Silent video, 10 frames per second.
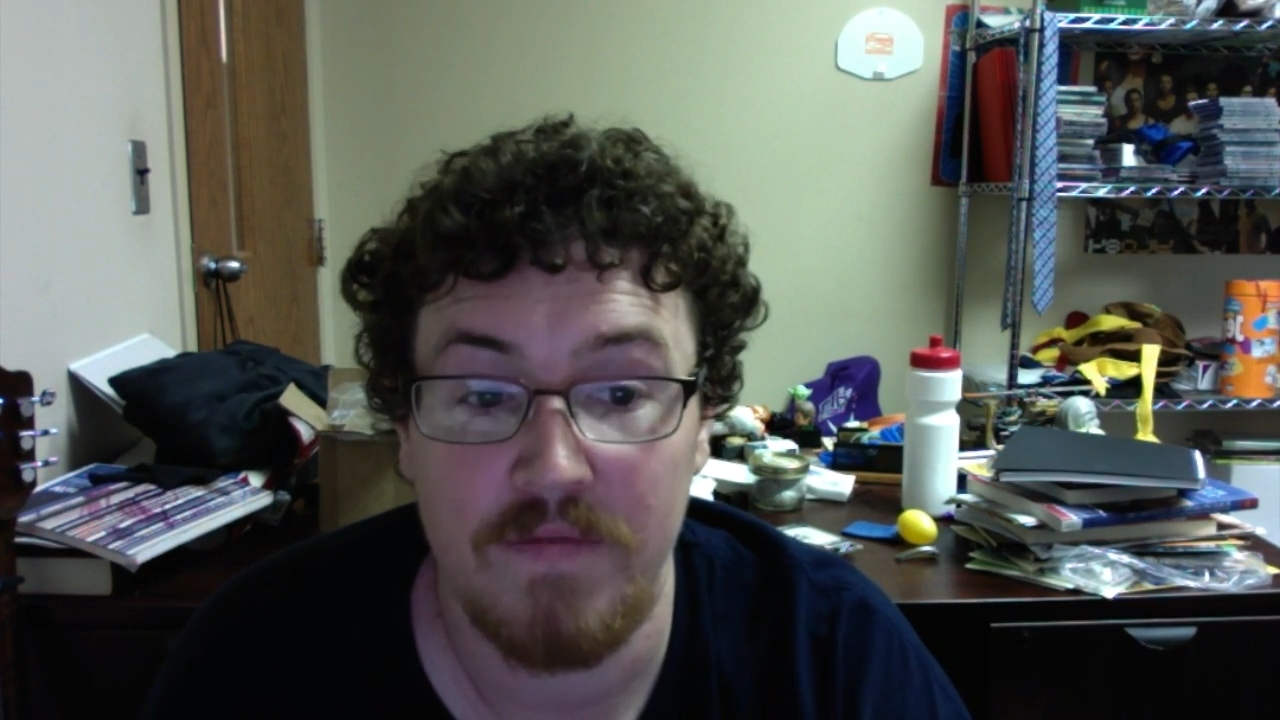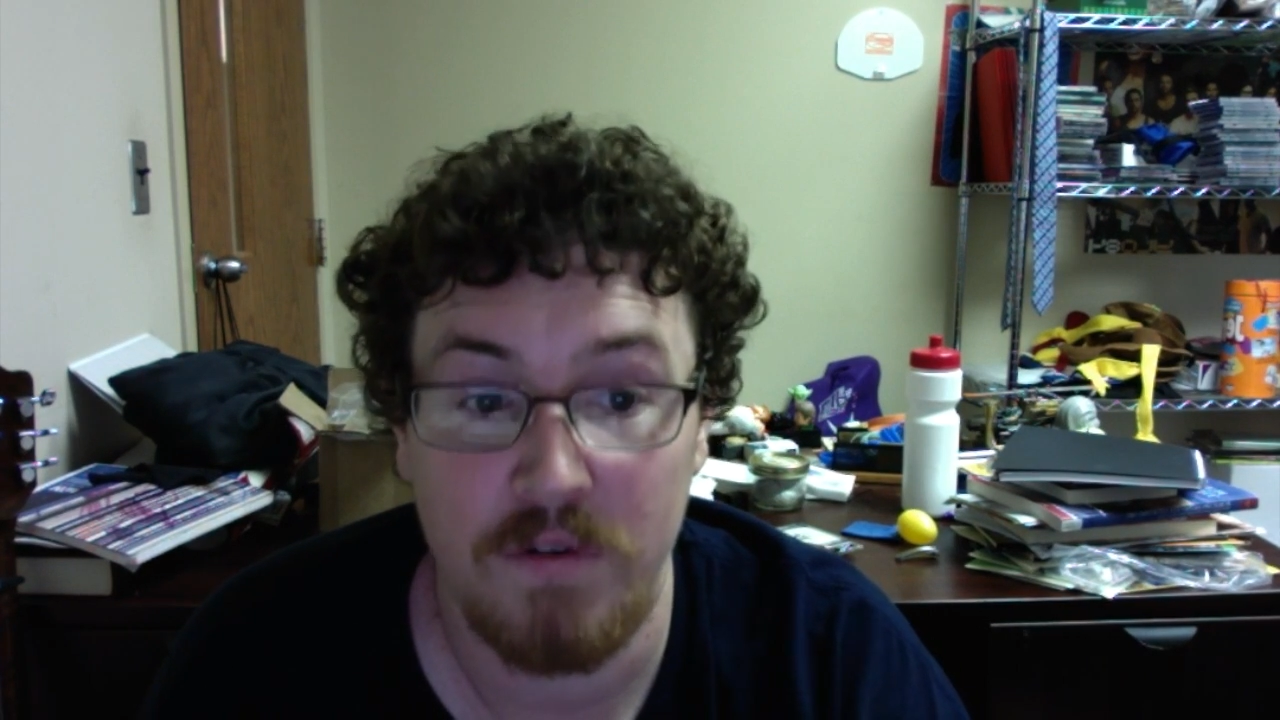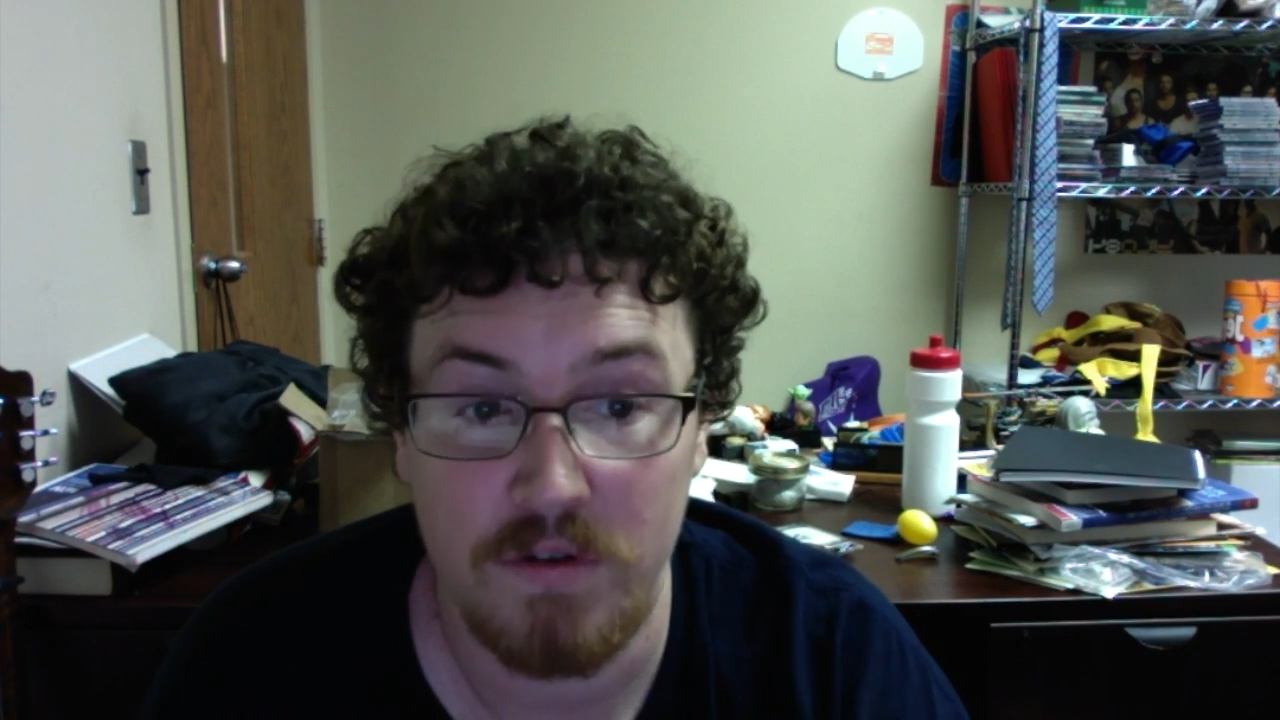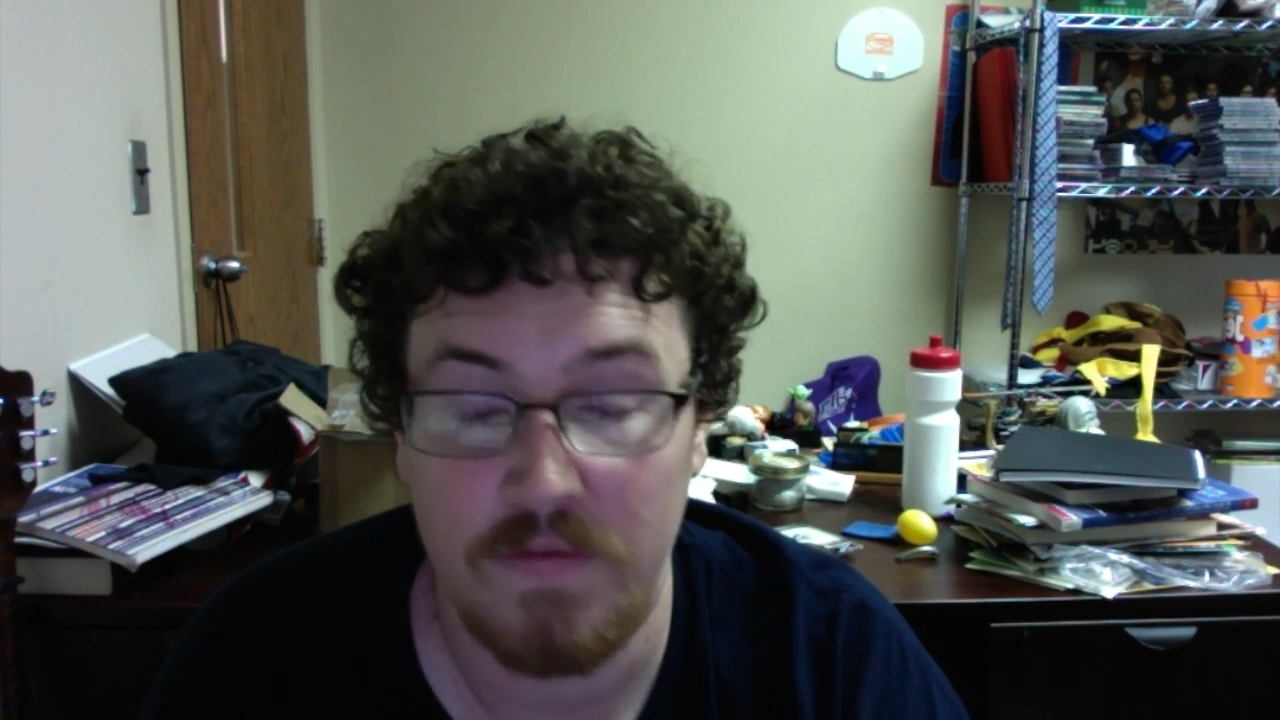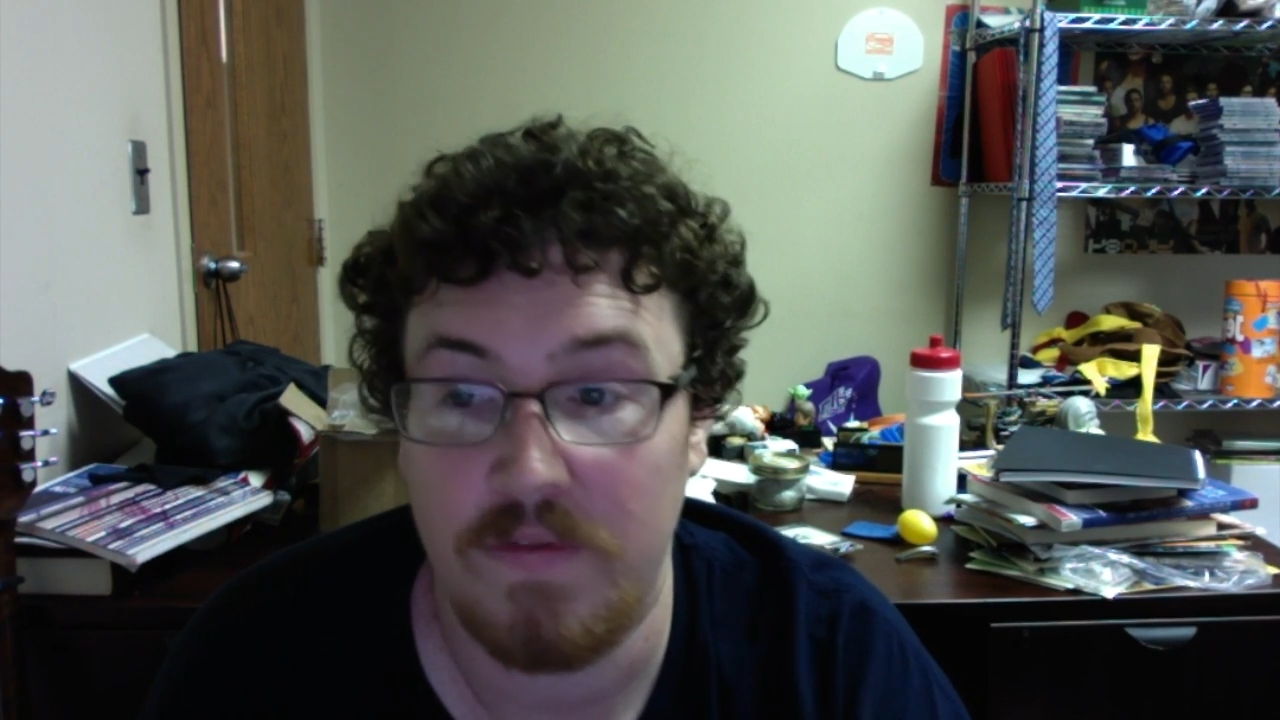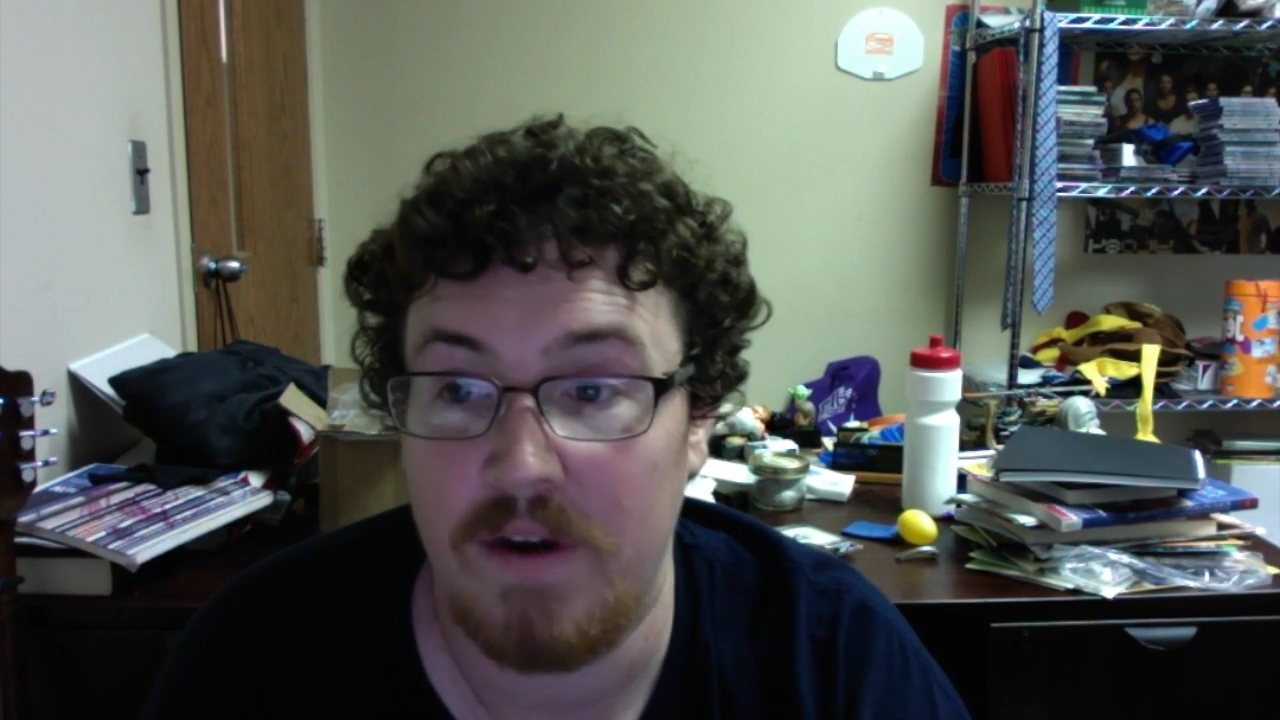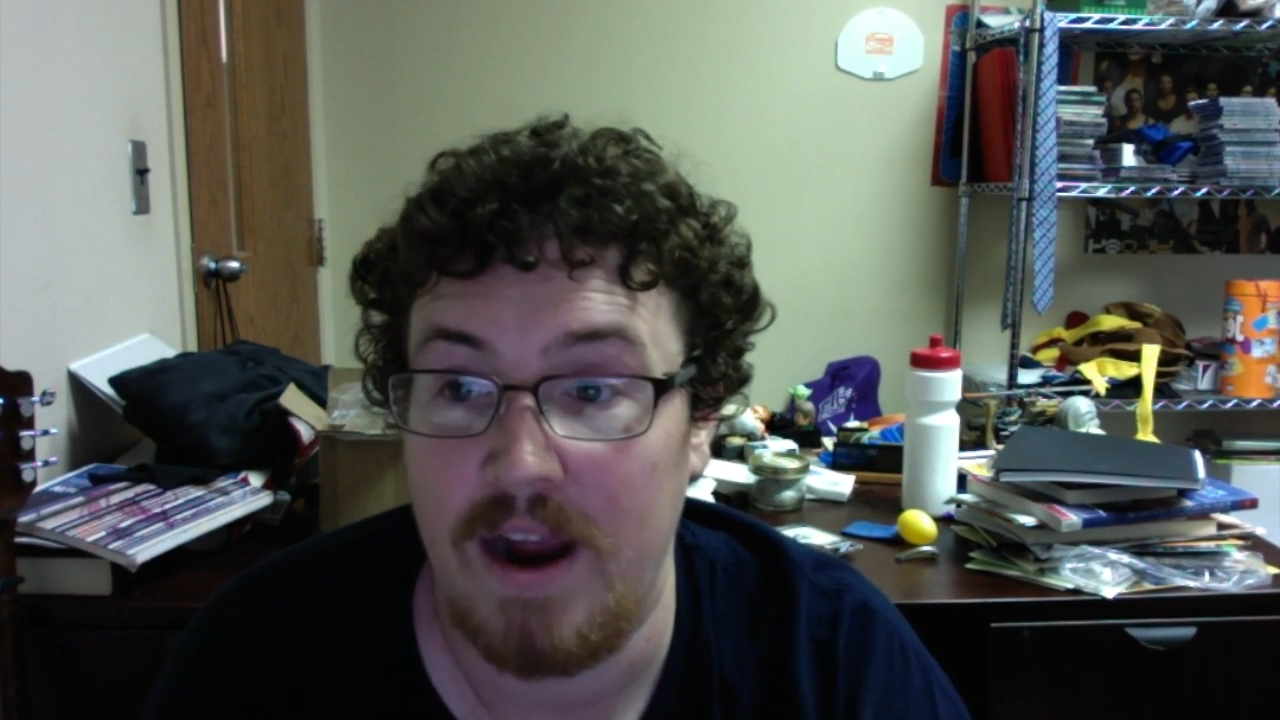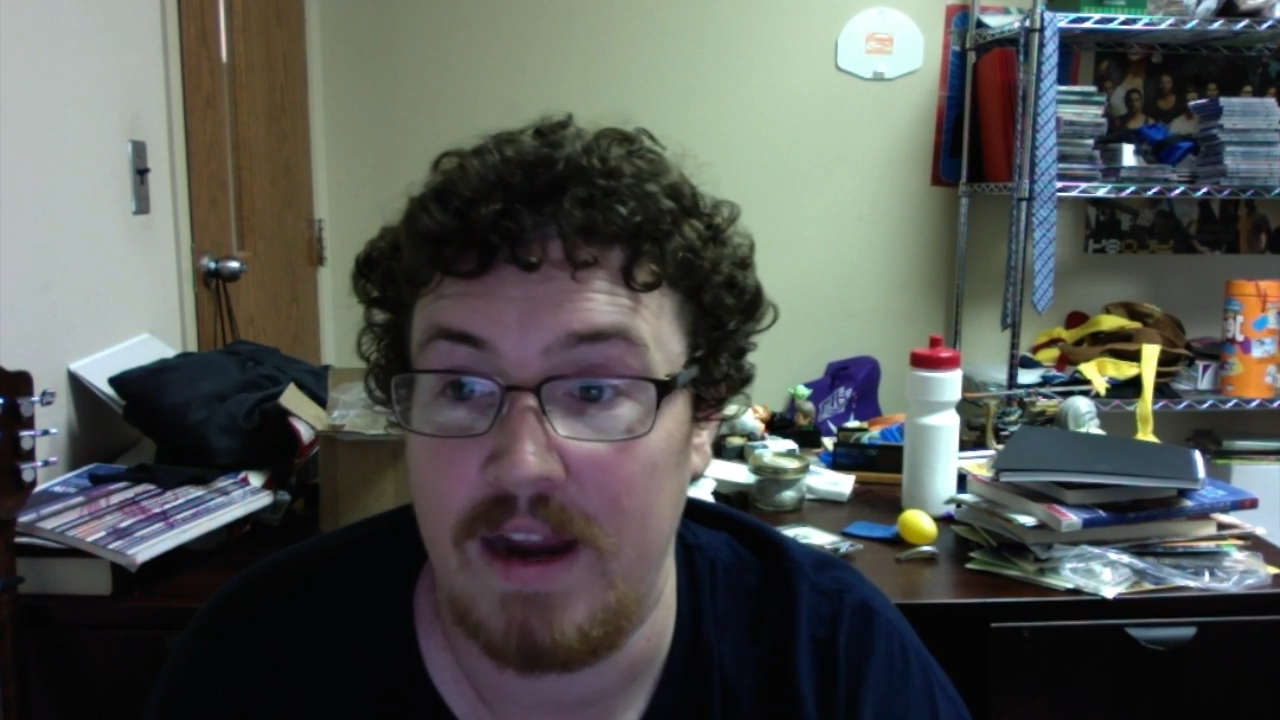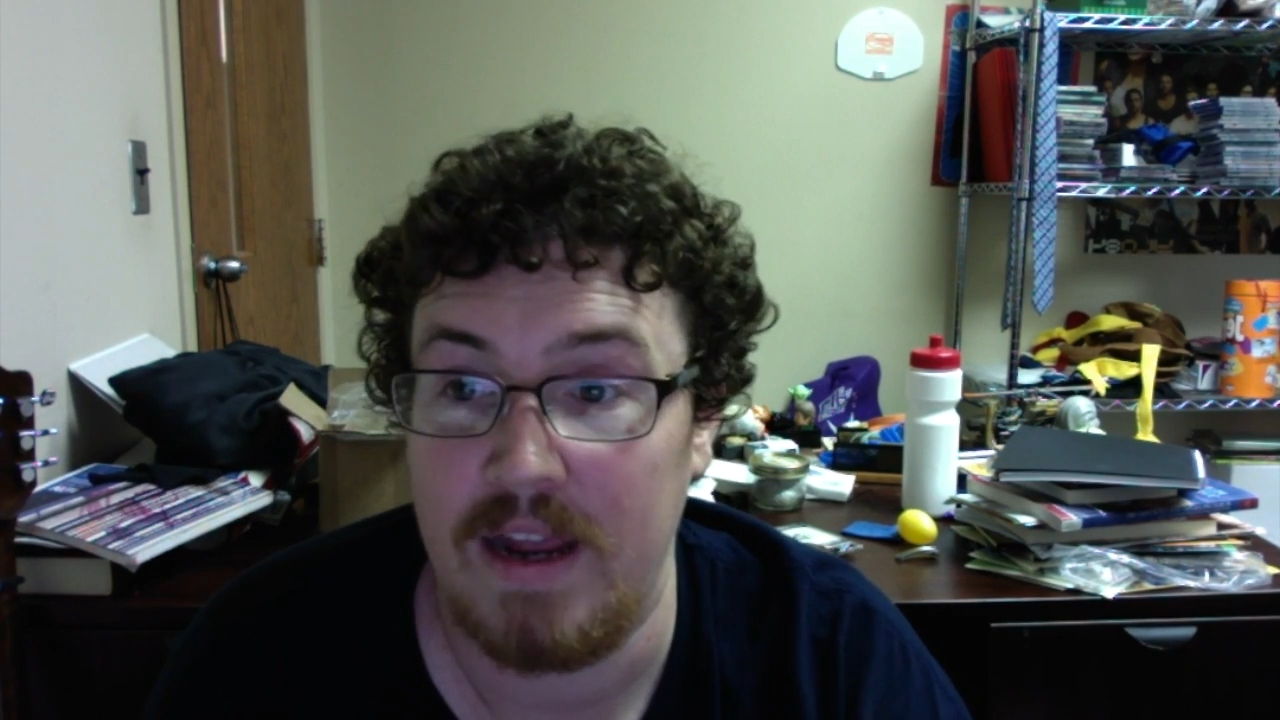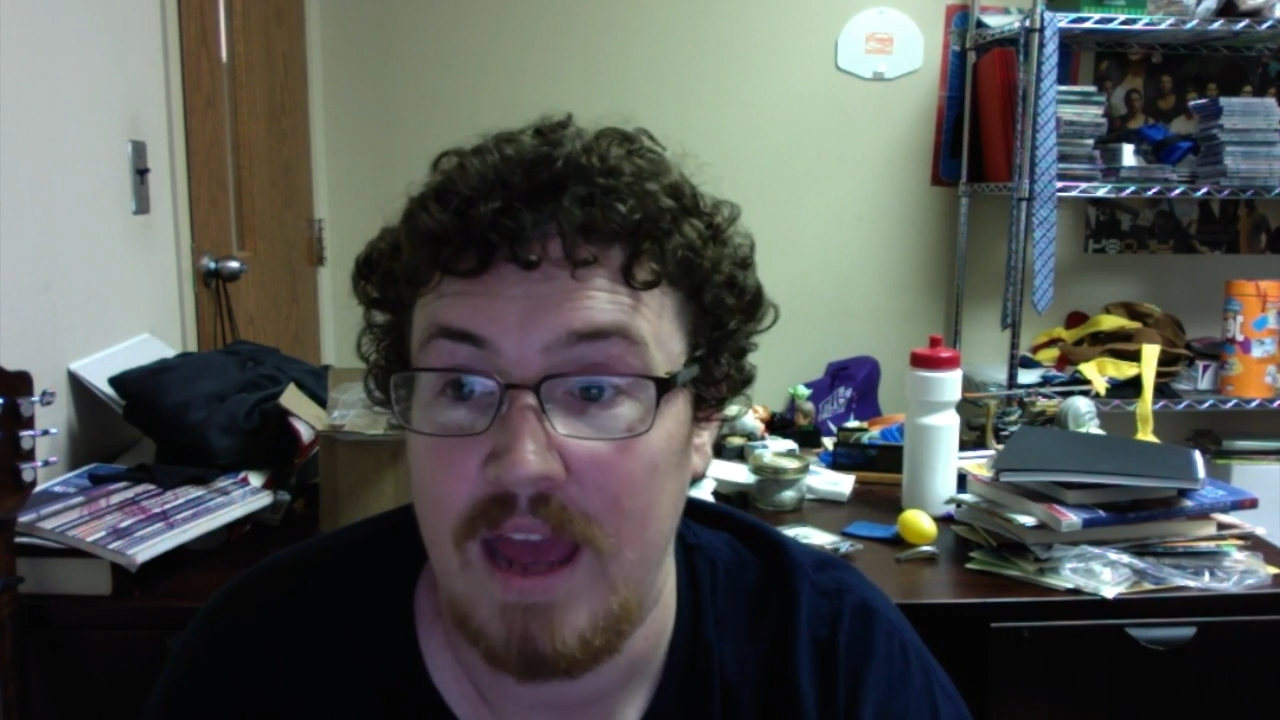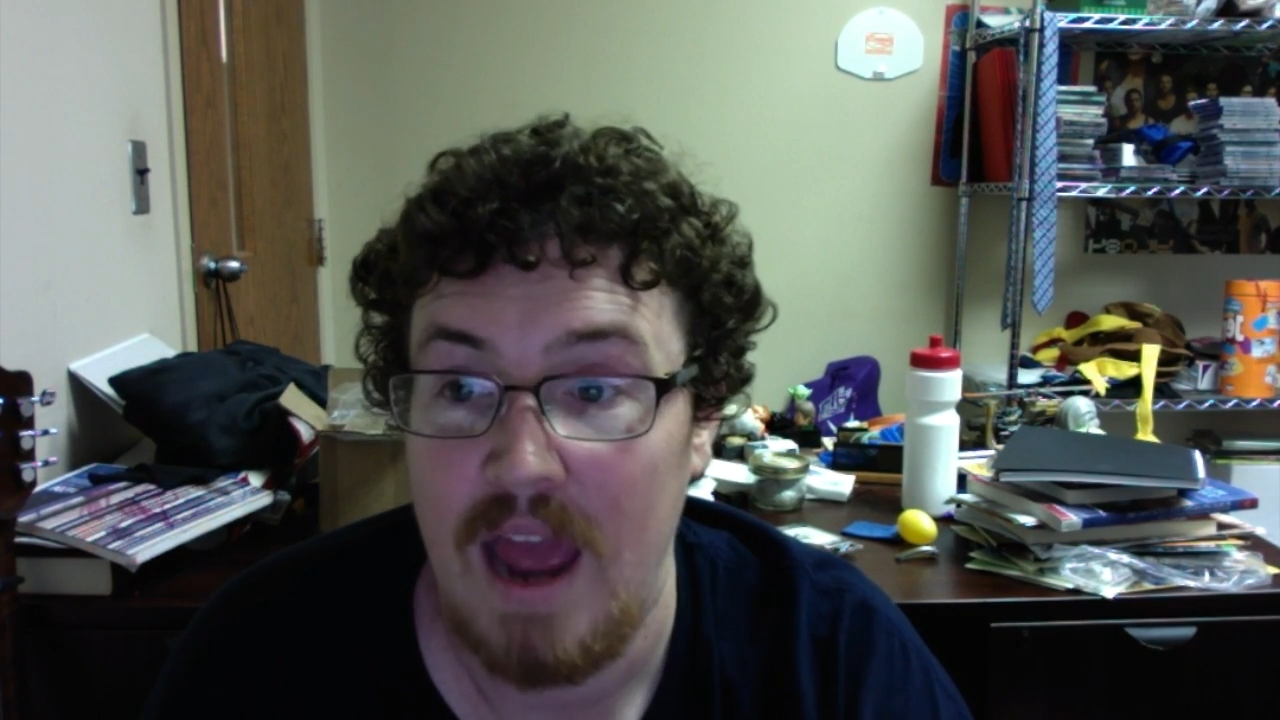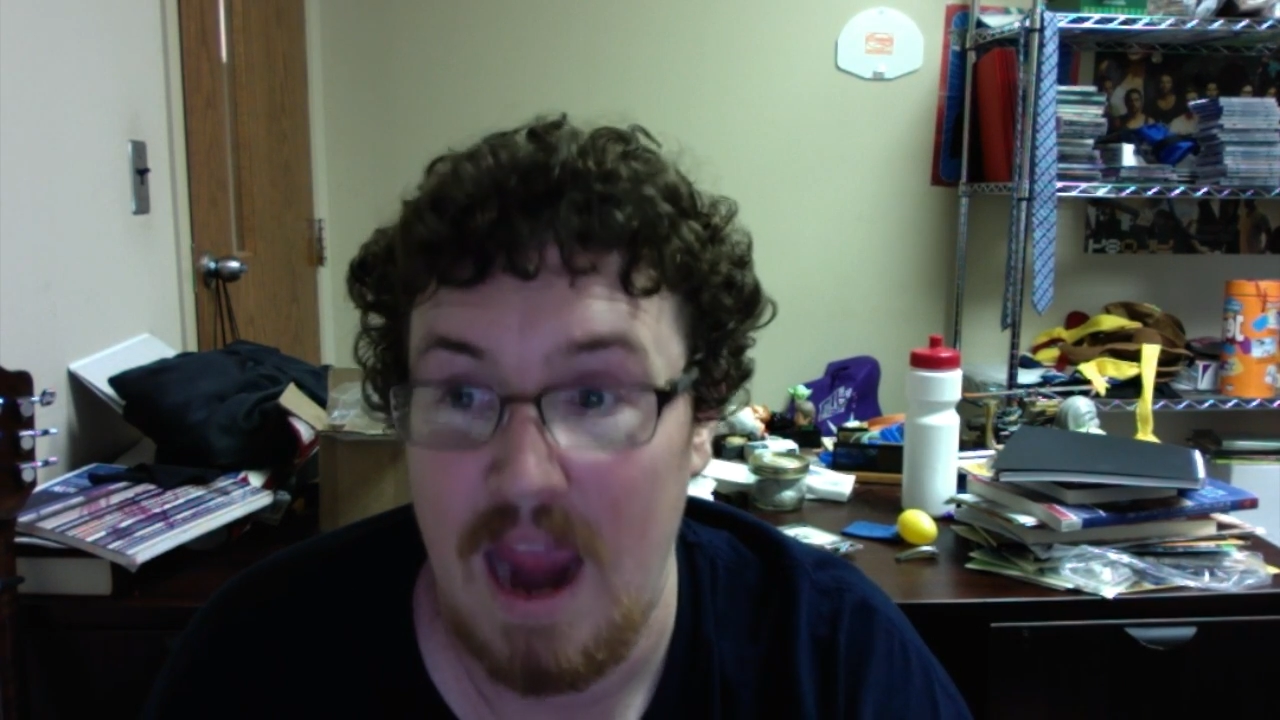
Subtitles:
vocal variety,